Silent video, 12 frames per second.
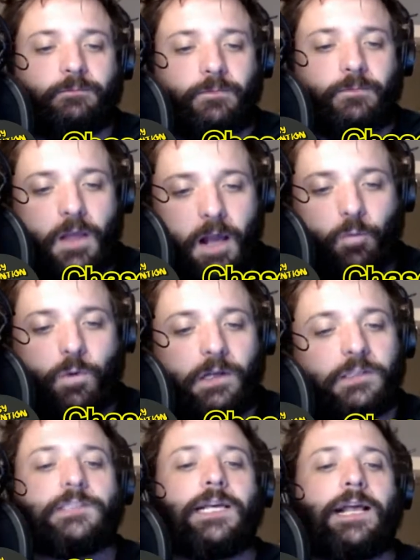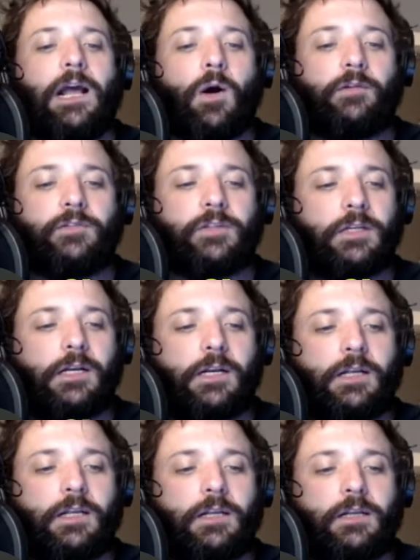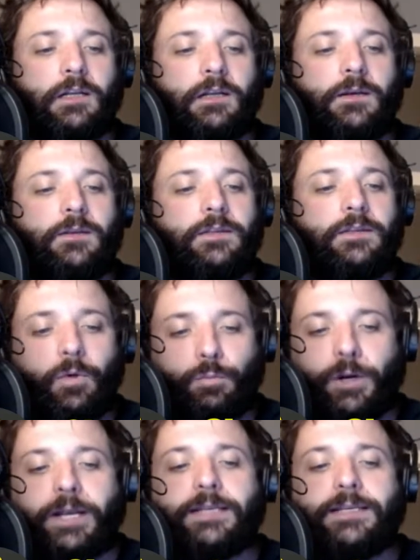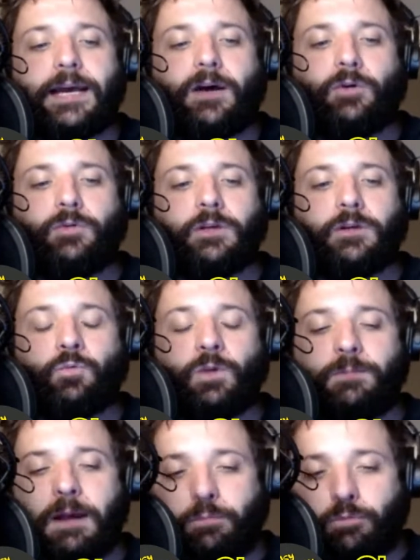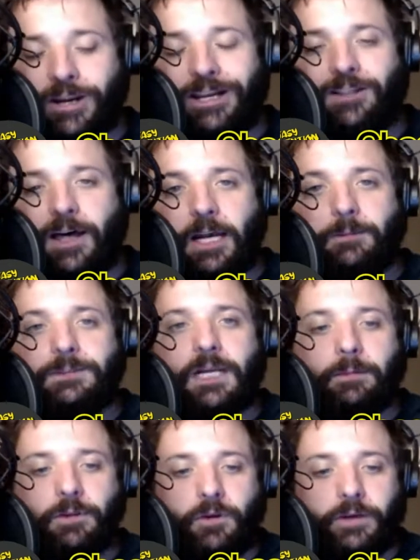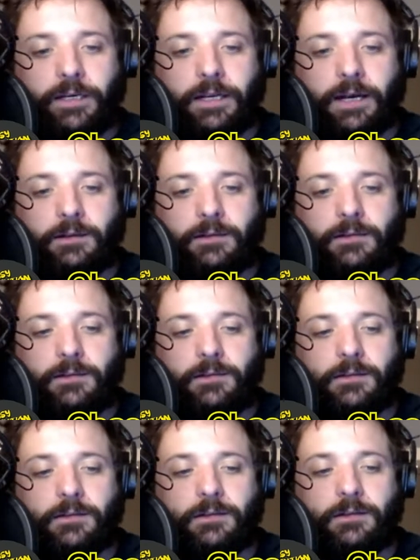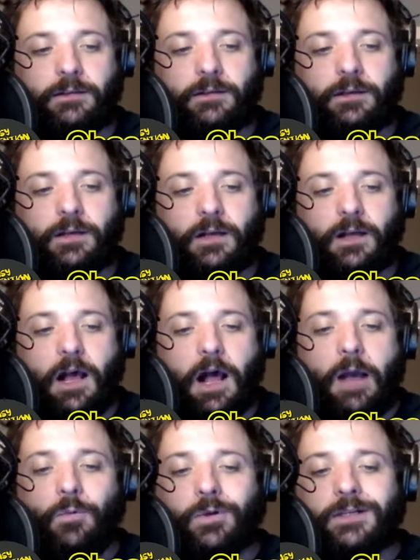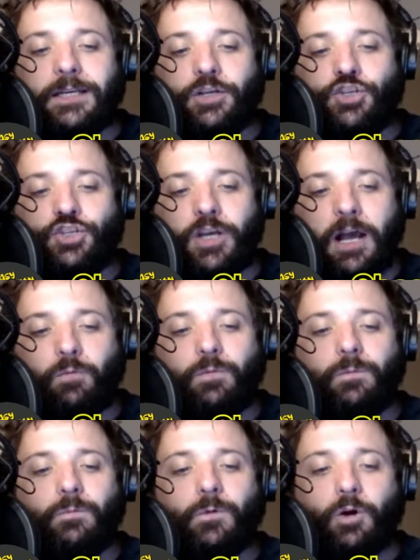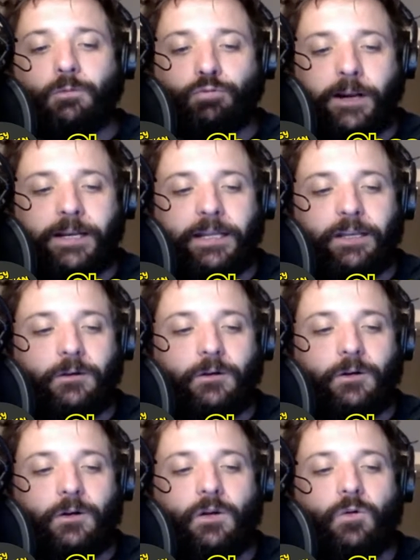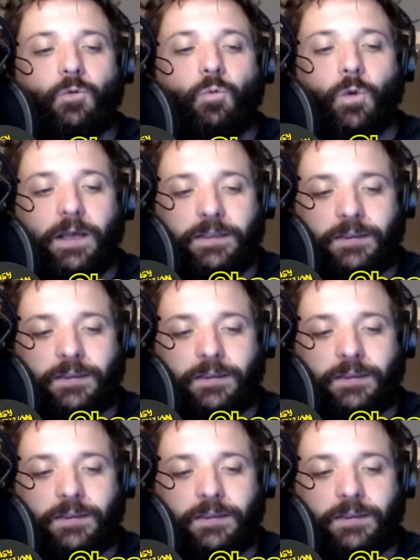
I will say, however, that when we break it down with my Brady lineups that I've been looking at, I want to take a shot on Brady with